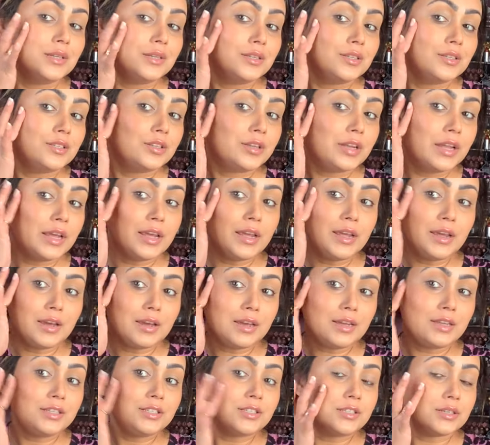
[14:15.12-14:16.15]
Today
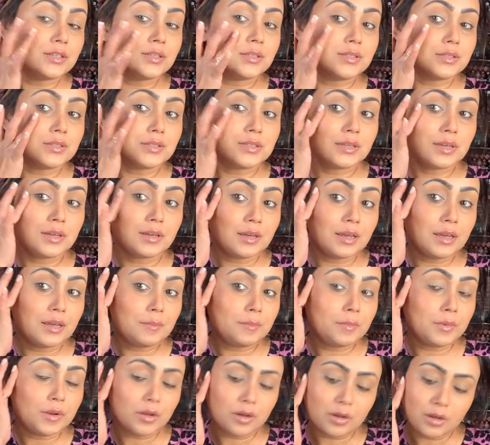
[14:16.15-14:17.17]
I just
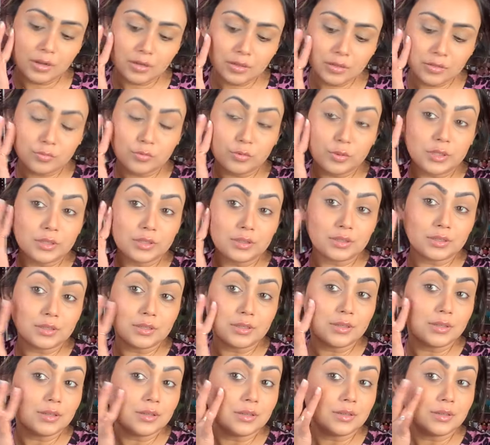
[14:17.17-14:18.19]
am not with
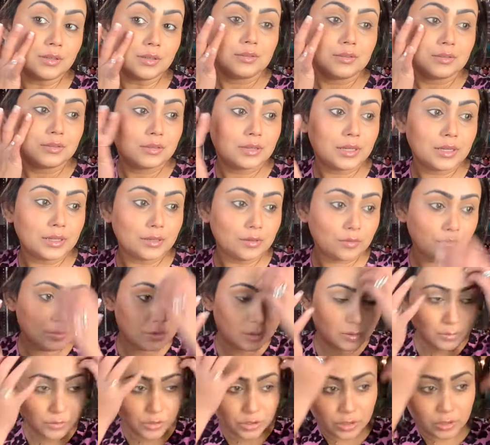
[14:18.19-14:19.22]
the, like what
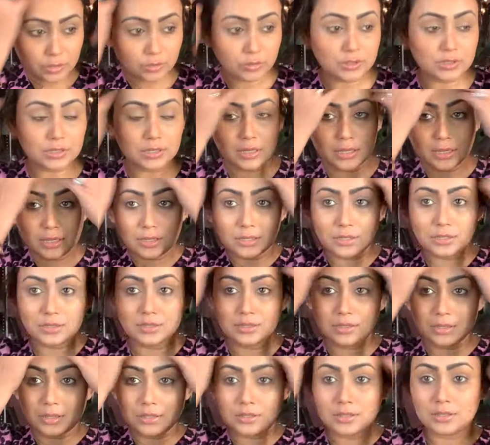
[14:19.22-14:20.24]
I'm trying to say is
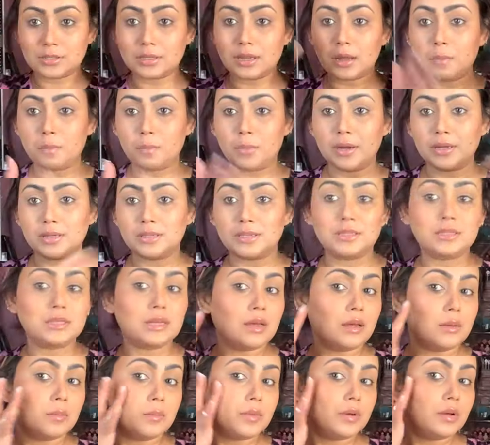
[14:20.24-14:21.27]
step by
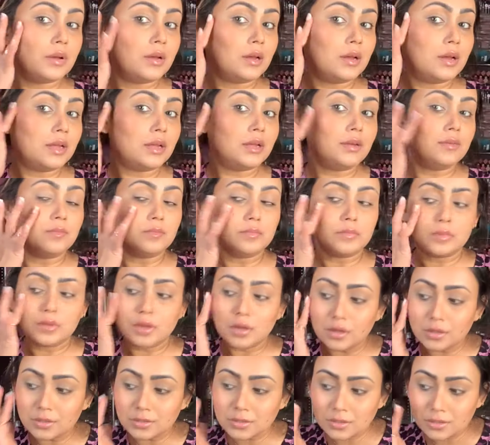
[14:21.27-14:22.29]
step. I am
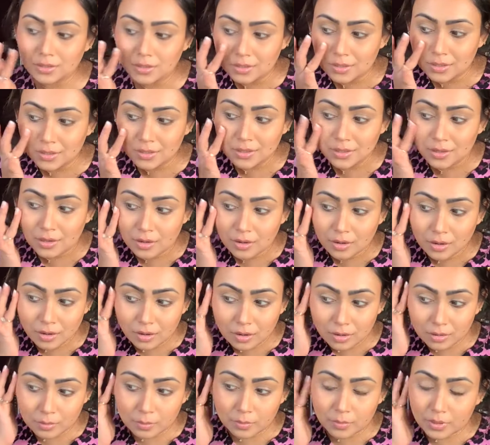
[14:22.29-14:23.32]
not
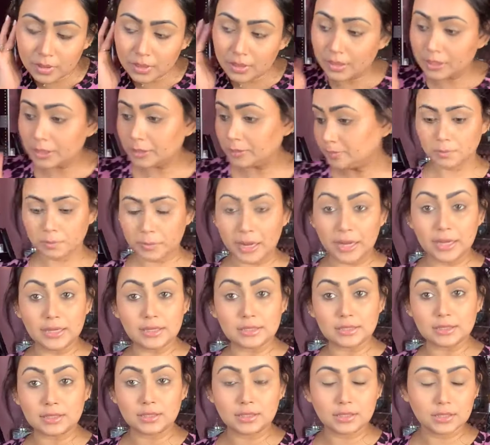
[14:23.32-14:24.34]
on my
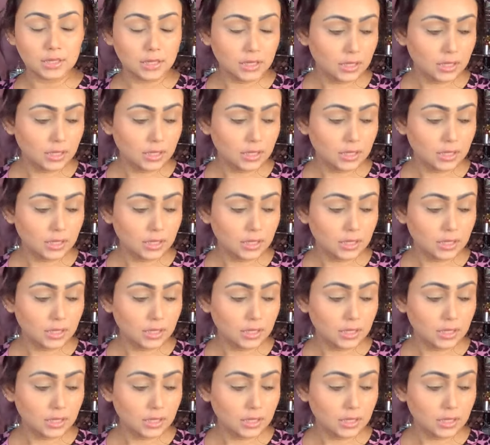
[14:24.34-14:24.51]
pace.